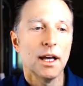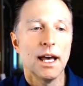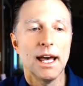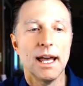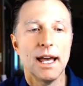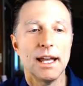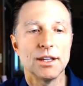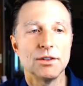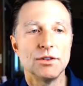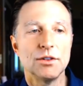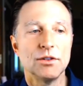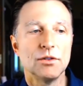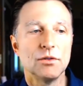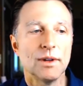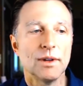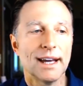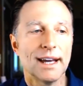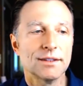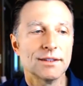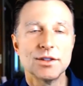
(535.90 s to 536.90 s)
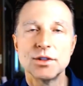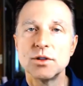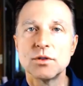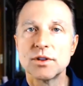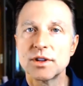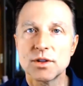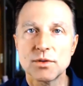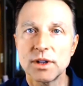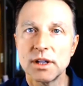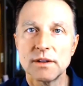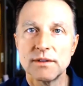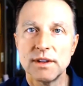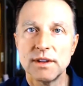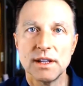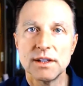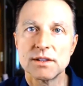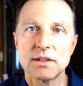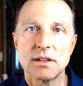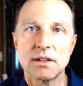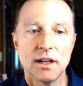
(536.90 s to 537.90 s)
and you do like two or three of
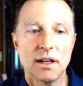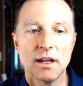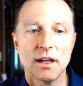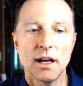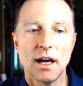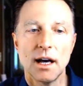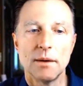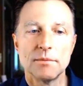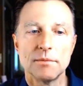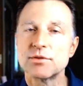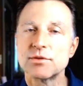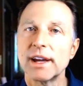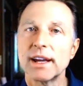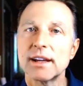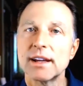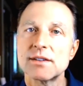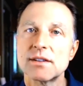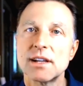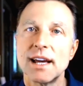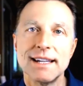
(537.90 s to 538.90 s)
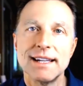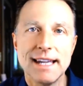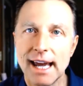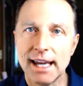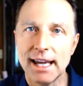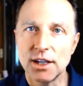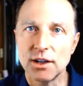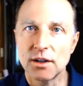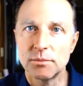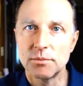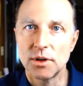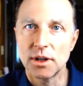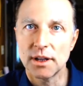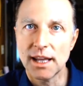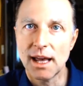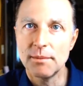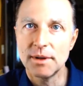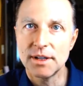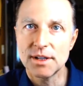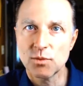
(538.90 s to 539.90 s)
these Um, drinks a day. You can put
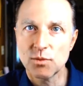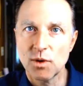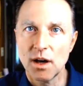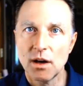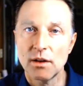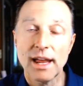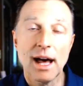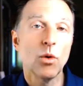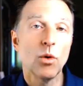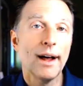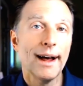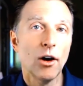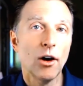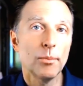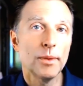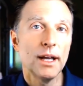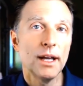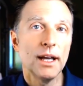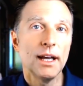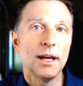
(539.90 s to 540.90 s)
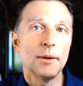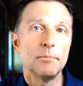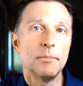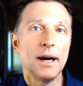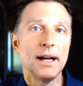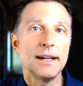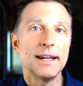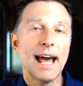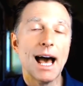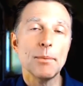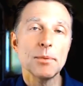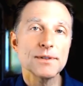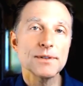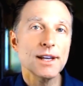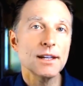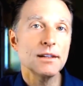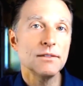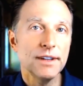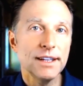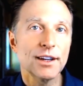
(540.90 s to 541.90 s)
lemon as well. That will help. But apple
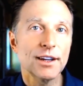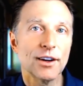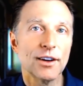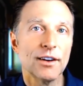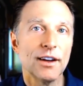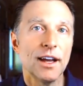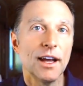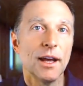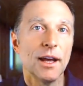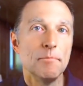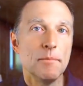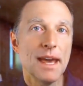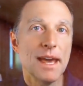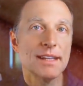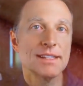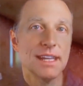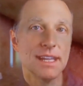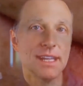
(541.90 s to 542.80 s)
cider vinegar makes